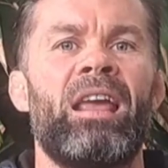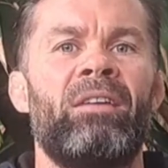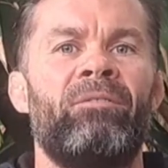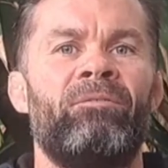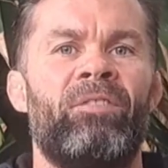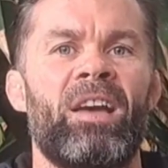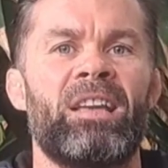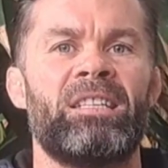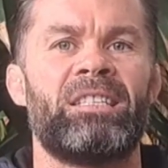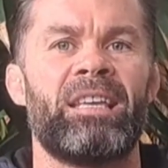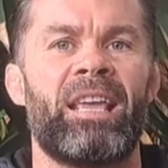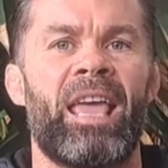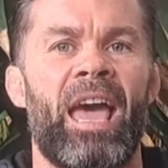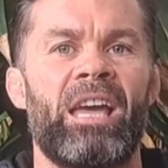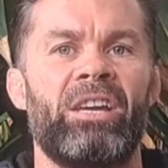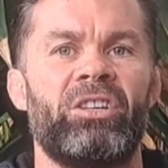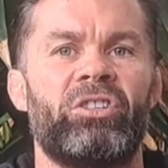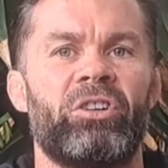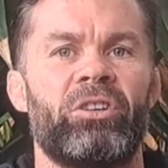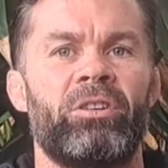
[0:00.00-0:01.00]

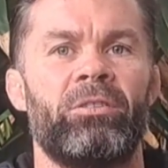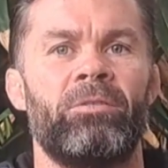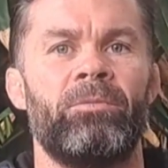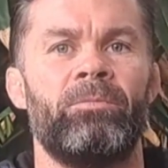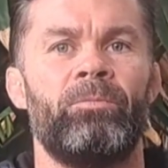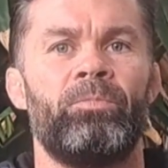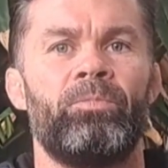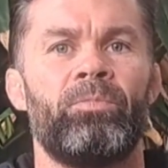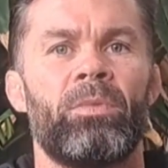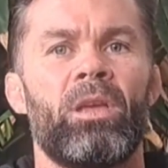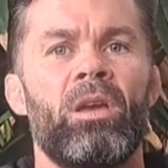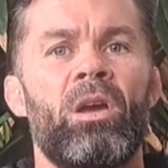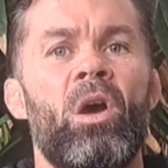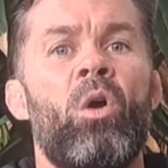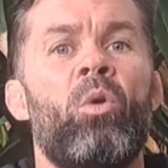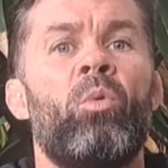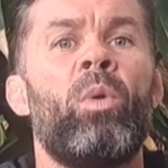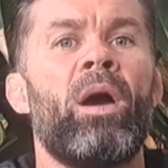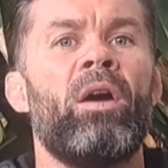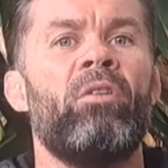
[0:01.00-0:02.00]
investigation
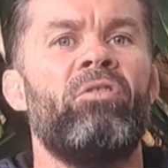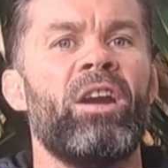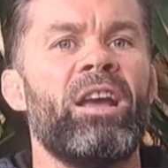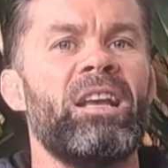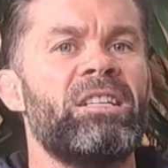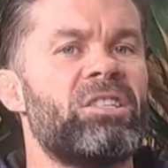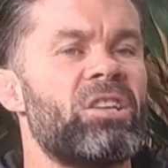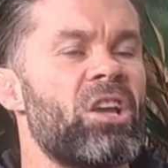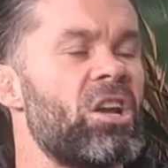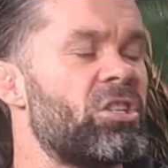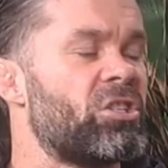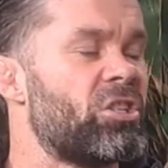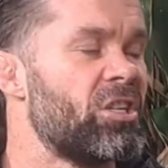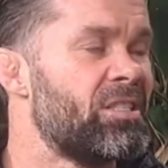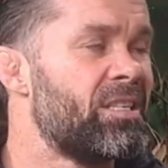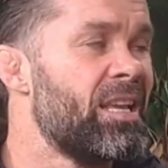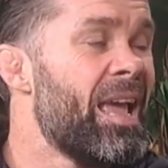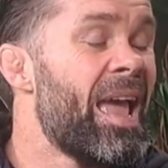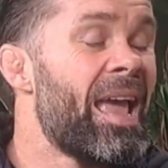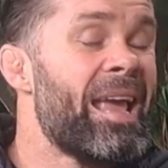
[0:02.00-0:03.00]
where researchers
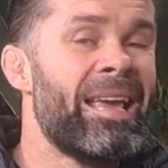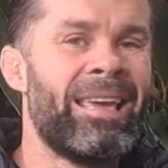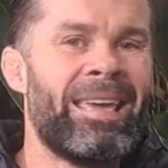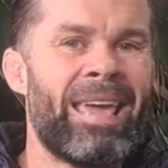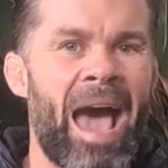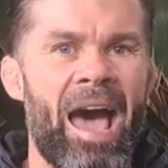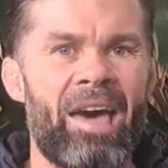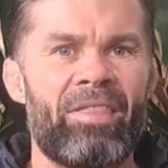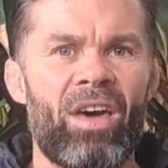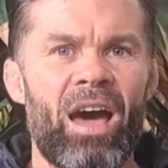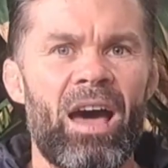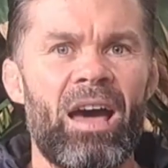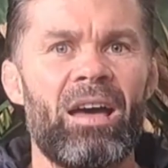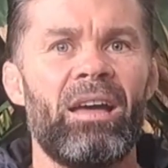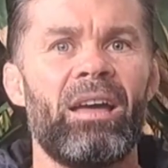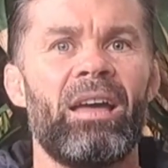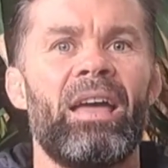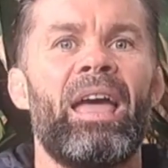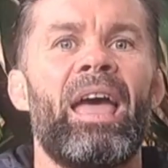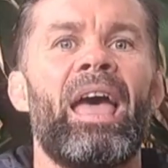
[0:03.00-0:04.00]
gather
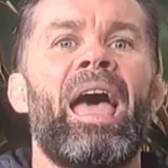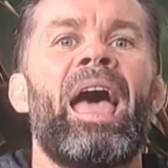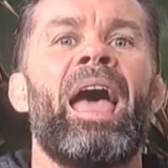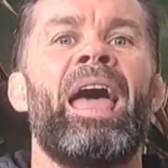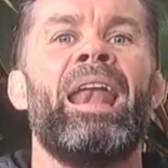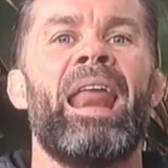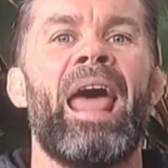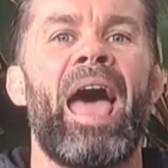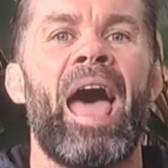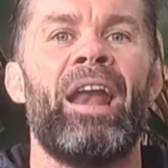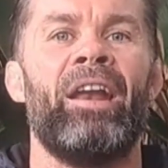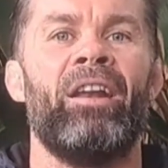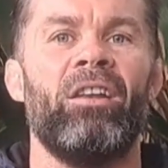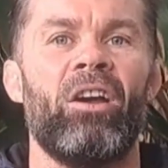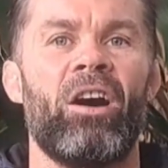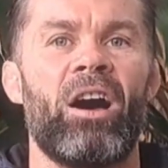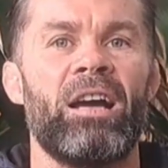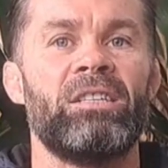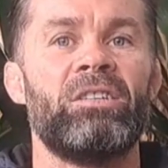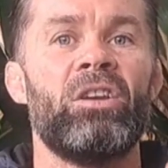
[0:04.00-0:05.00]
and
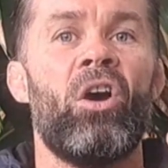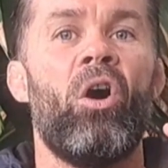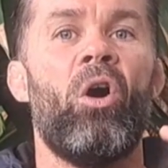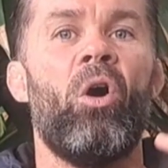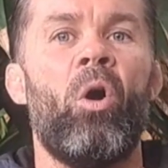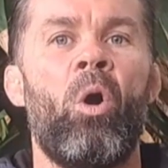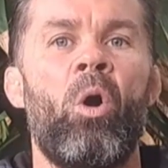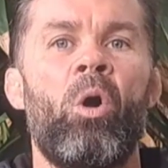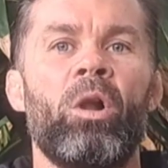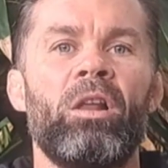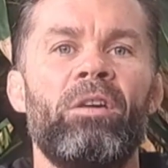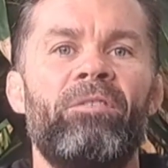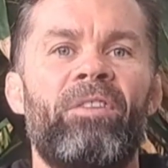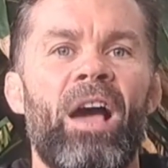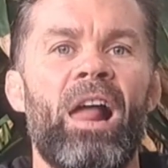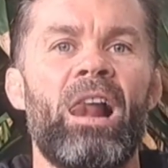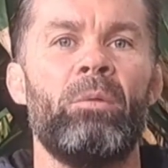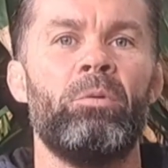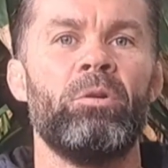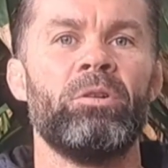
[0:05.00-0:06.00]
analyze all
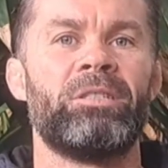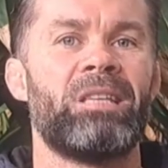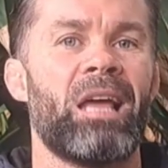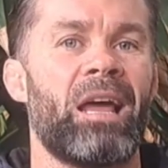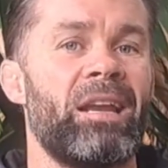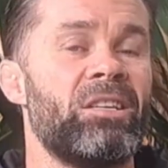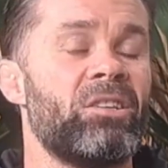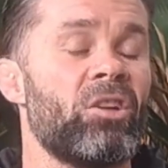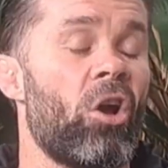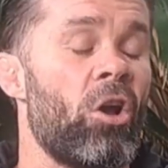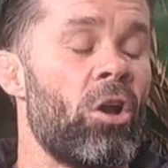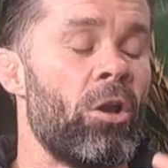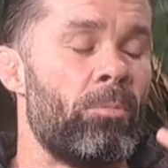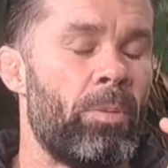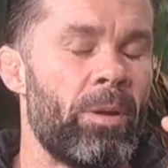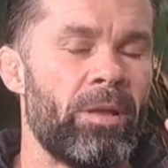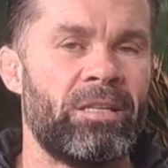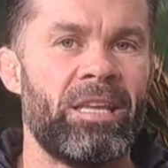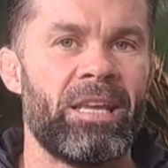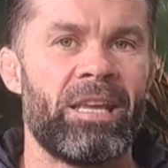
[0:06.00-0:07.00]
available studies on a
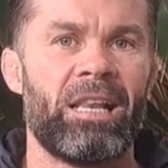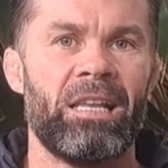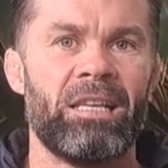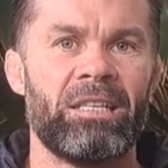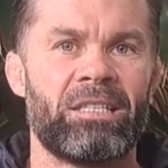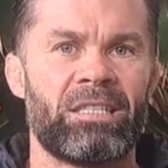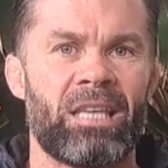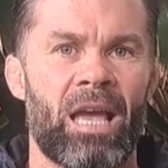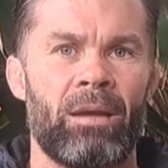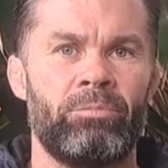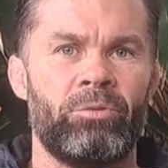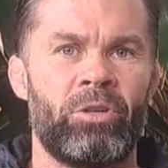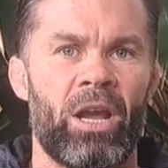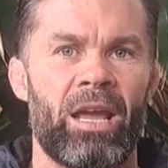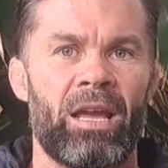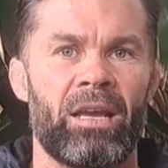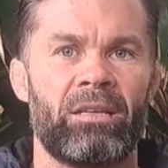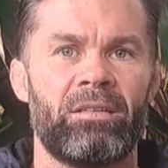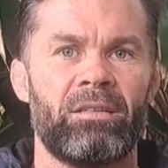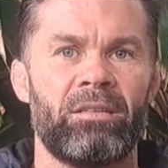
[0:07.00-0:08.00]
particular
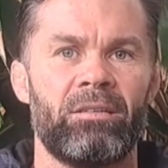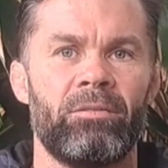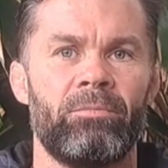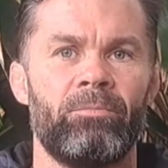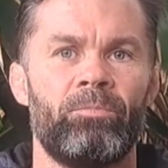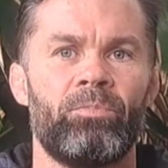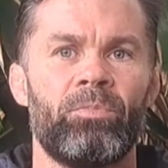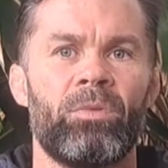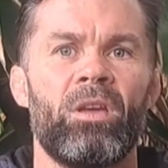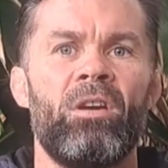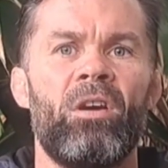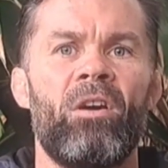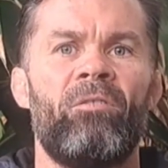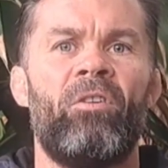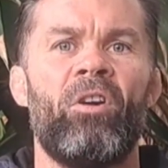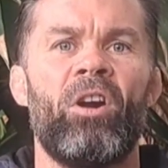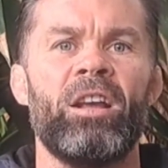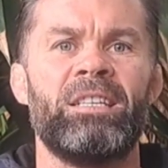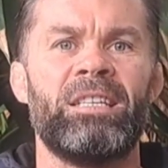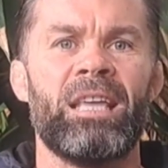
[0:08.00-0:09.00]
subject.
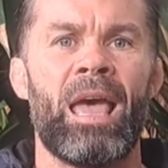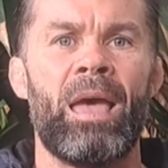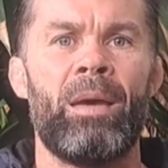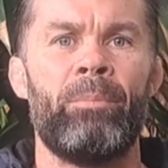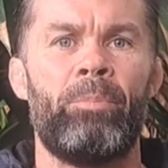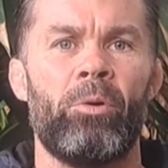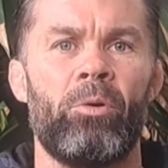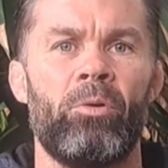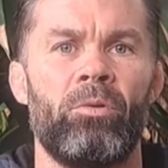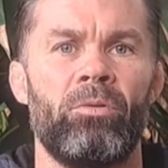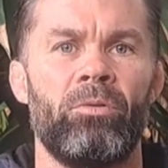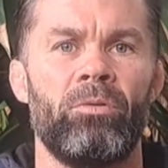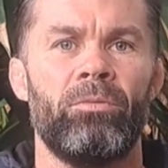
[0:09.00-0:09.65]
For example,